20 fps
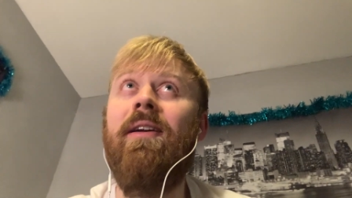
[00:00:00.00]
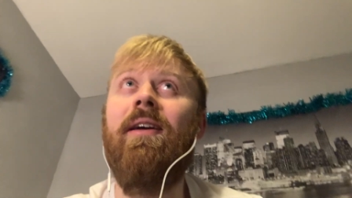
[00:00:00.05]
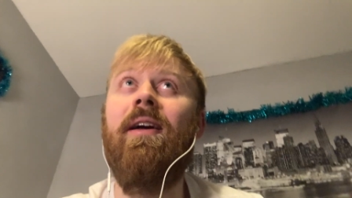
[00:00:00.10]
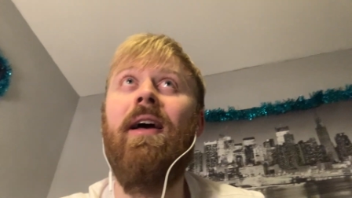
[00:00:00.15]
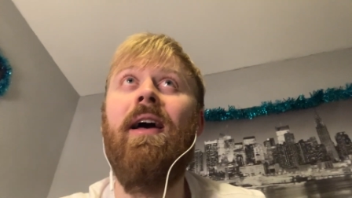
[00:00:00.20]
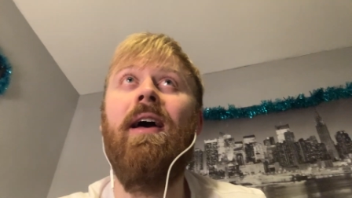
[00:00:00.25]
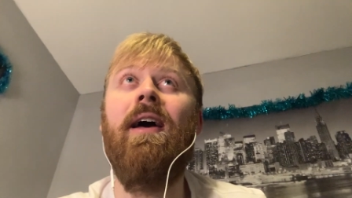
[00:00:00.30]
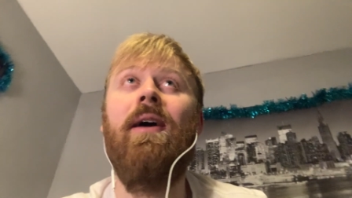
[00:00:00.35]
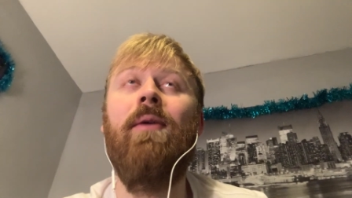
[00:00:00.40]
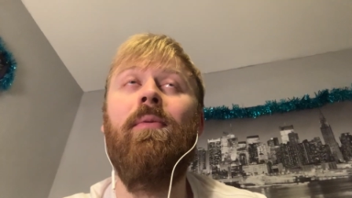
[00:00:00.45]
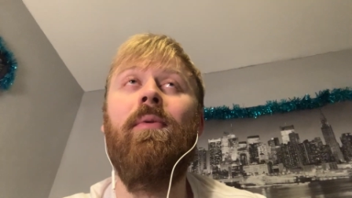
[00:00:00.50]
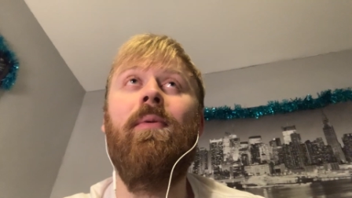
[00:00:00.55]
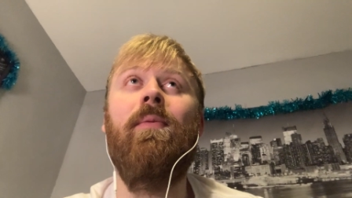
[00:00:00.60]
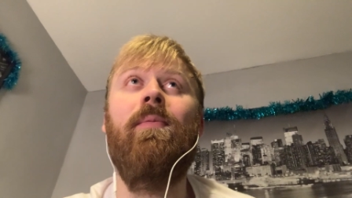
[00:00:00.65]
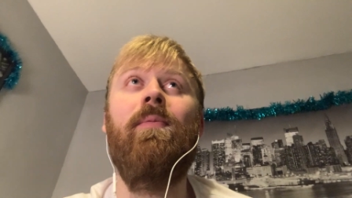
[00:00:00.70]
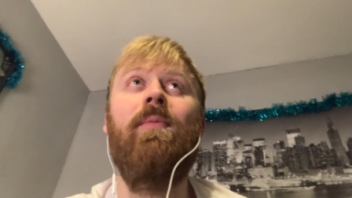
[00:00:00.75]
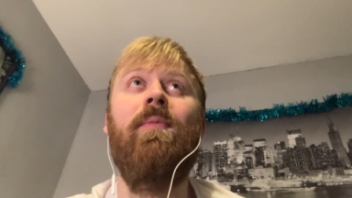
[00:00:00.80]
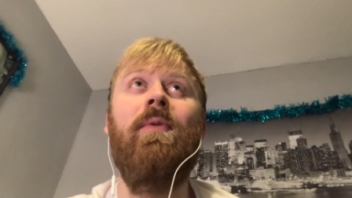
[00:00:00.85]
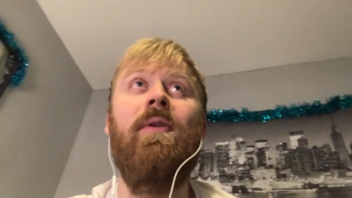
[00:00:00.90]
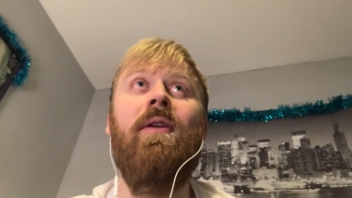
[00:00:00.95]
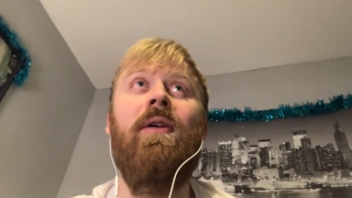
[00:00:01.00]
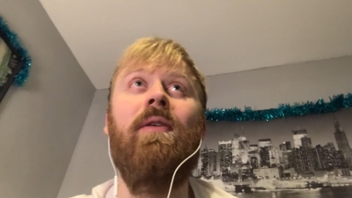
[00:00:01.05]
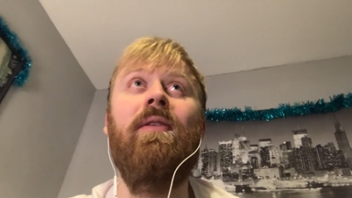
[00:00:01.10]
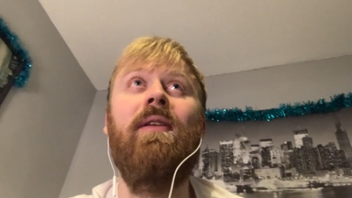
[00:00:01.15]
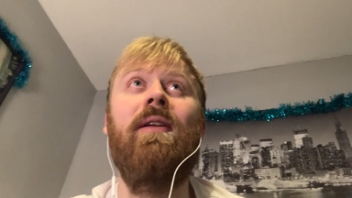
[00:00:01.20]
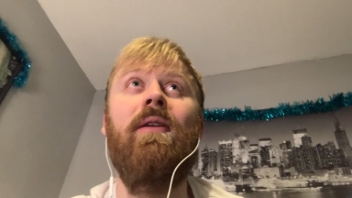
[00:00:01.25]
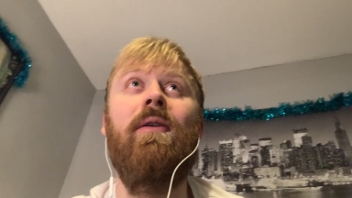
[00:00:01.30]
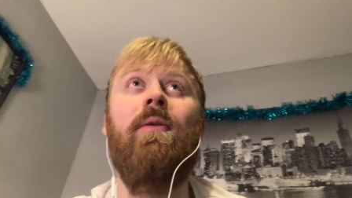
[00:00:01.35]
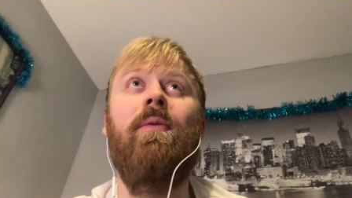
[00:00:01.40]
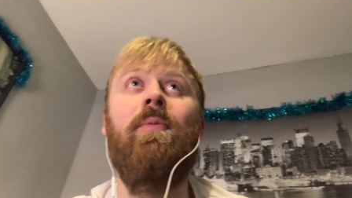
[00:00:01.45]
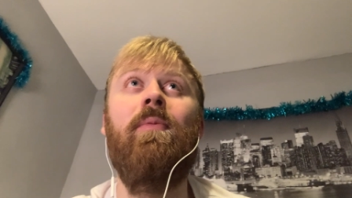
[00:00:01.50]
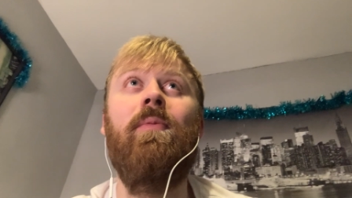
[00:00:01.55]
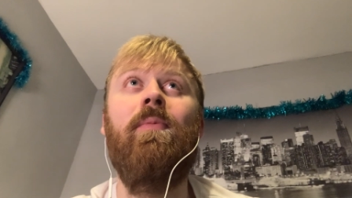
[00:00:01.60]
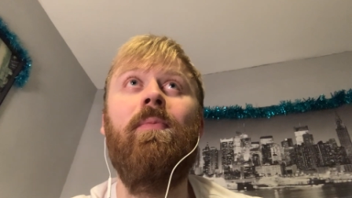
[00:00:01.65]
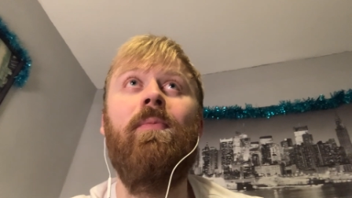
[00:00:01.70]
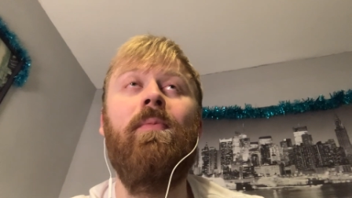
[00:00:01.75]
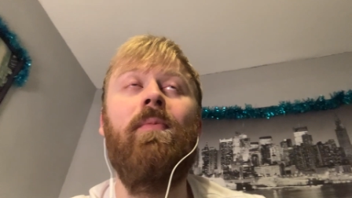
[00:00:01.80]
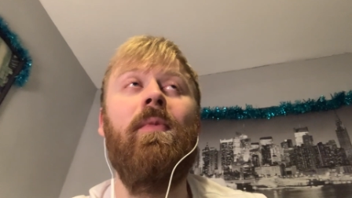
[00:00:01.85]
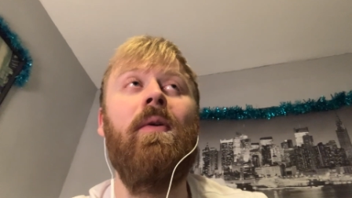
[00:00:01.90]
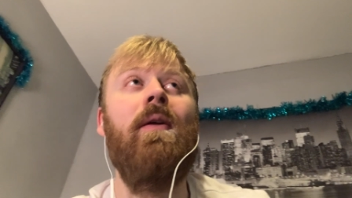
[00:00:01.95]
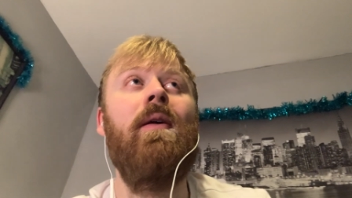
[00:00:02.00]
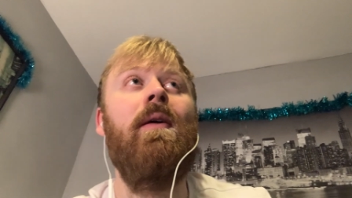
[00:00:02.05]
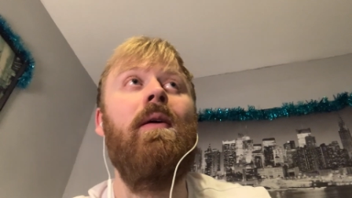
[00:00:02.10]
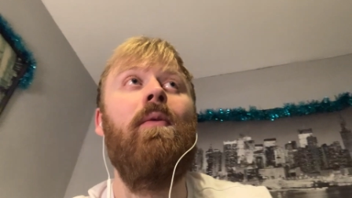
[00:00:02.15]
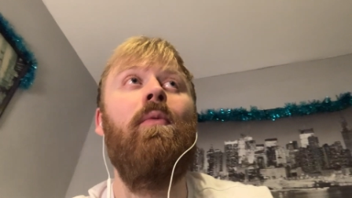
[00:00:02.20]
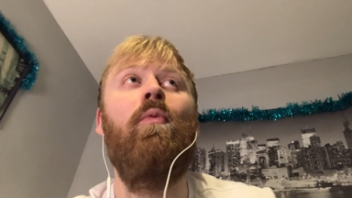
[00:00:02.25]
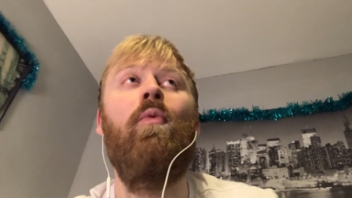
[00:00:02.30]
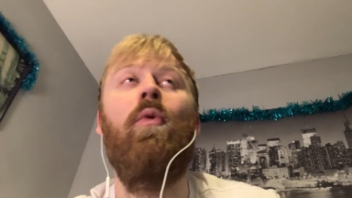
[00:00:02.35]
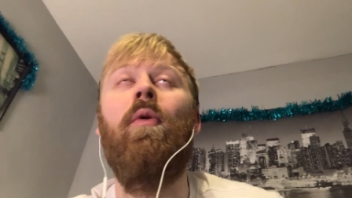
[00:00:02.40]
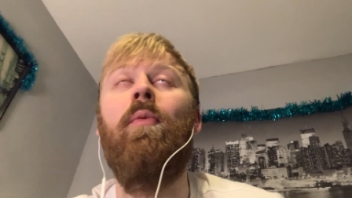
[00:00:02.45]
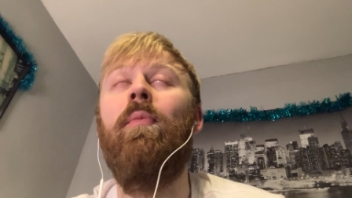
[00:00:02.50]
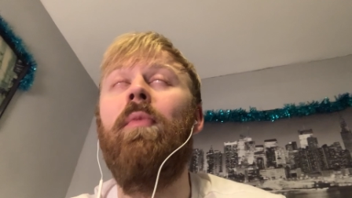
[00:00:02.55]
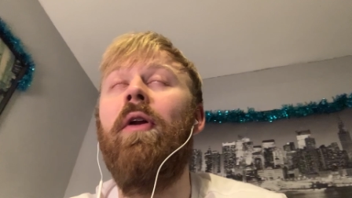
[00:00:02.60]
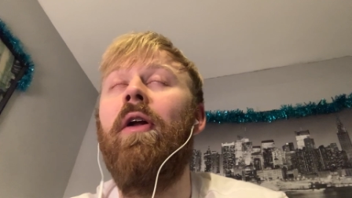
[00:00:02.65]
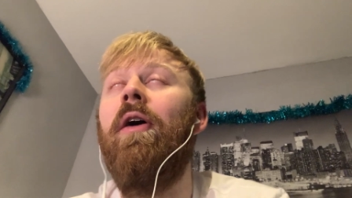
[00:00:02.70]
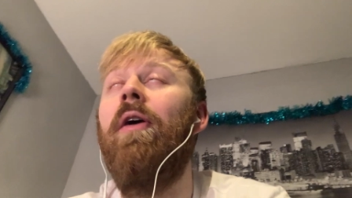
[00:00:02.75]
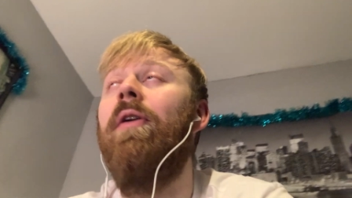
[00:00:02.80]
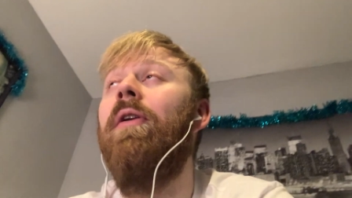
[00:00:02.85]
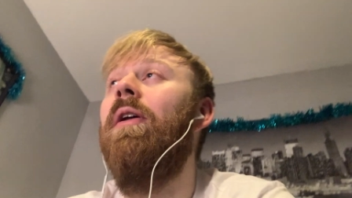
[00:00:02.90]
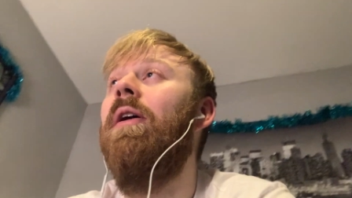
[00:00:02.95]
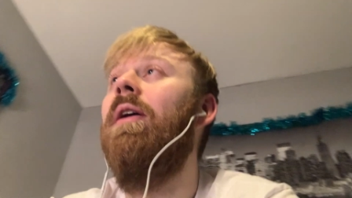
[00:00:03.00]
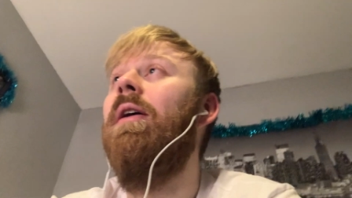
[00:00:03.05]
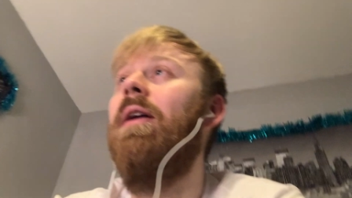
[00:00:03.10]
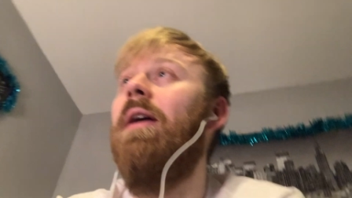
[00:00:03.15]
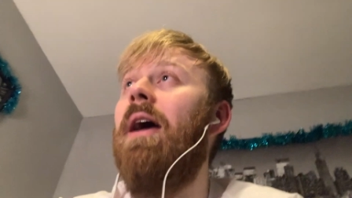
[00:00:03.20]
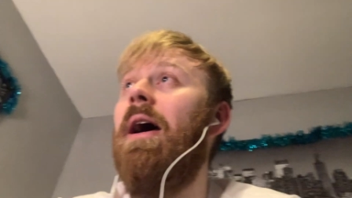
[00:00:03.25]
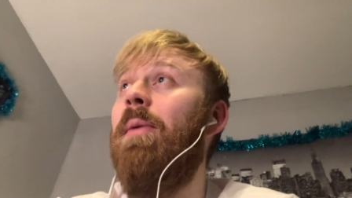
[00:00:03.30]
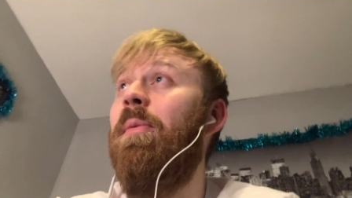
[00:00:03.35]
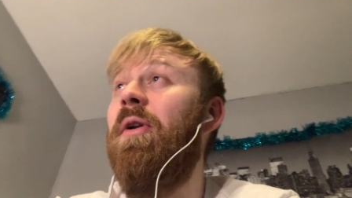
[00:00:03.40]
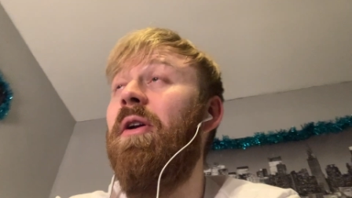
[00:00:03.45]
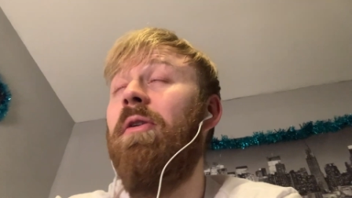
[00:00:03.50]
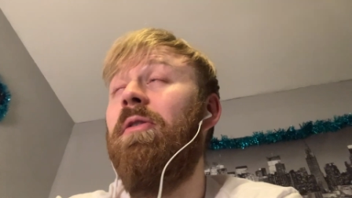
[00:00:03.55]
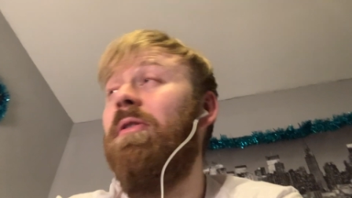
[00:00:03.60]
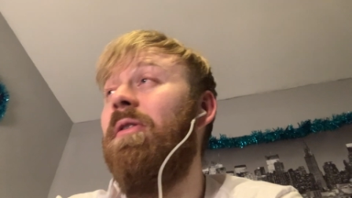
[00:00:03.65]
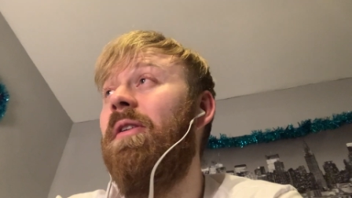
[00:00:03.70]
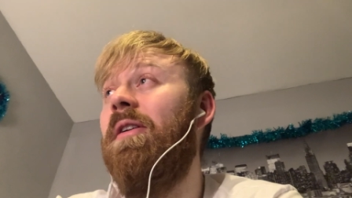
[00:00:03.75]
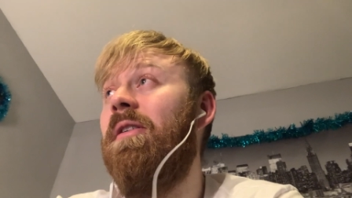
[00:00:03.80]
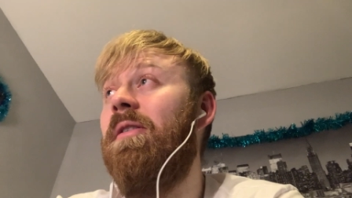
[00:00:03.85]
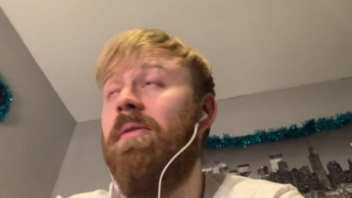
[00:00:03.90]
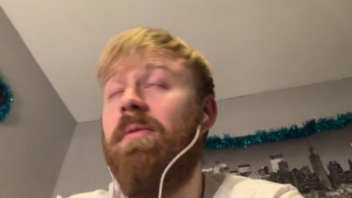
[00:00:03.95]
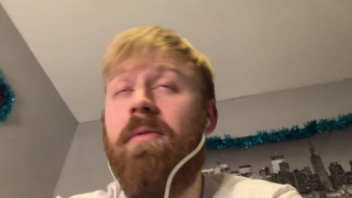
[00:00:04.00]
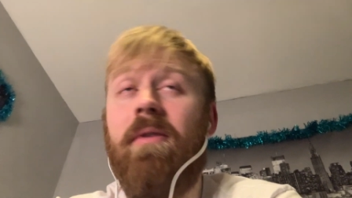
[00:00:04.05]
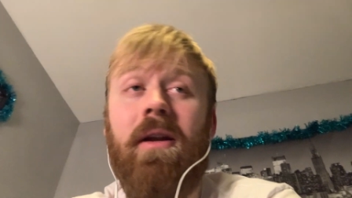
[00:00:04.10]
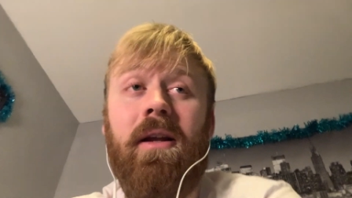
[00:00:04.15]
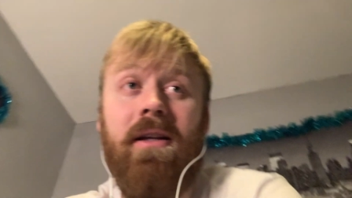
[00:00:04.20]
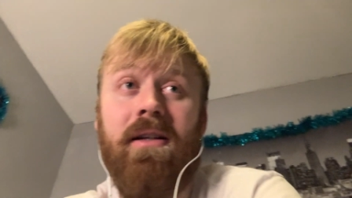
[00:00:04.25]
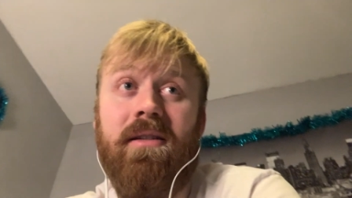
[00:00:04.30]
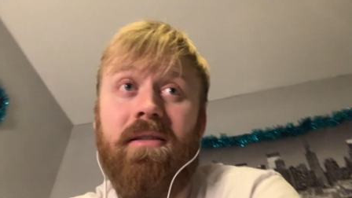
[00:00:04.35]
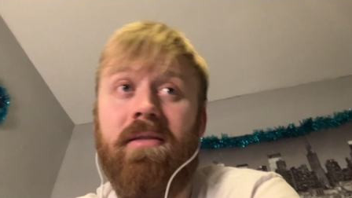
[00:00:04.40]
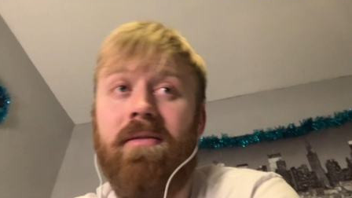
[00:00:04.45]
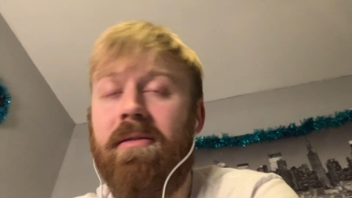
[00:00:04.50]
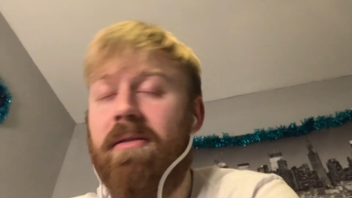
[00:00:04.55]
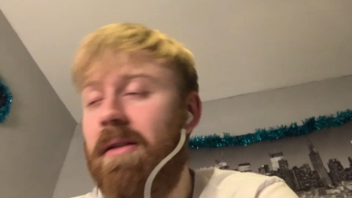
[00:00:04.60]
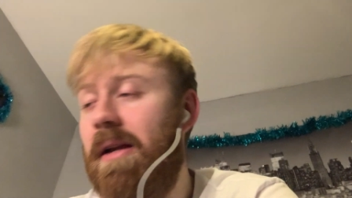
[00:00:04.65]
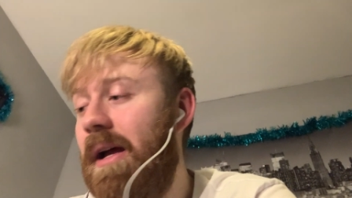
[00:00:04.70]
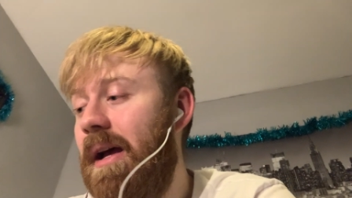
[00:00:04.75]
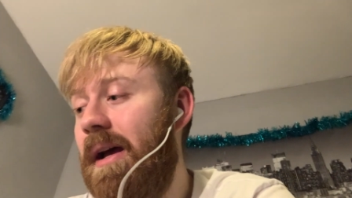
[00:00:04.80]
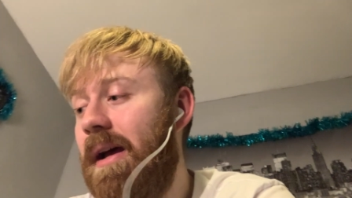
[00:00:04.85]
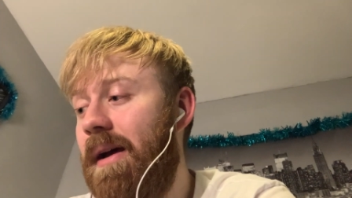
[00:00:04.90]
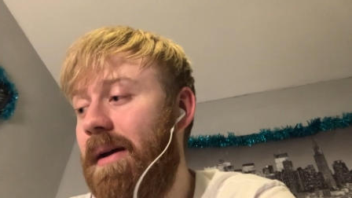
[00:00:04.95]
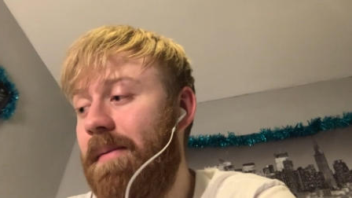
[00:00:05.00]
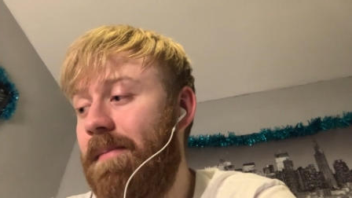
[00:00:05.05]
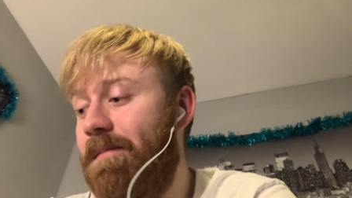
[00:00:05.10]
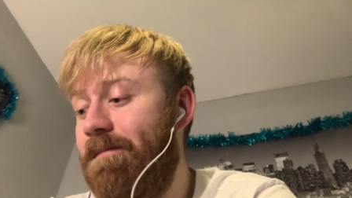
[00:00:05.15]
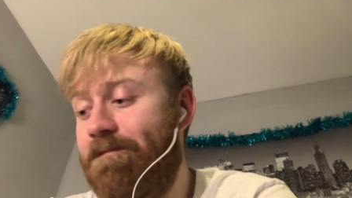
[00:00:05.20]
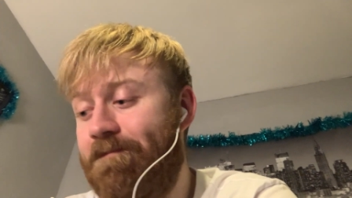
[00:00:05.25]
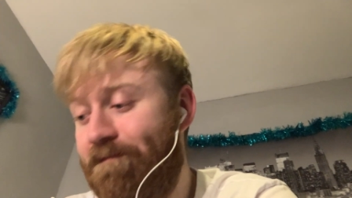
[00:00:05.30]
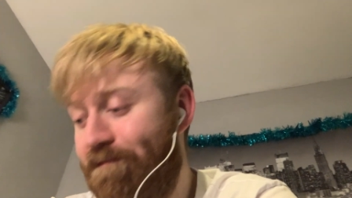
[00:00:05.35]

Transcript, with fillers: Uh, you know, the little run we're on, and we're not going to like um,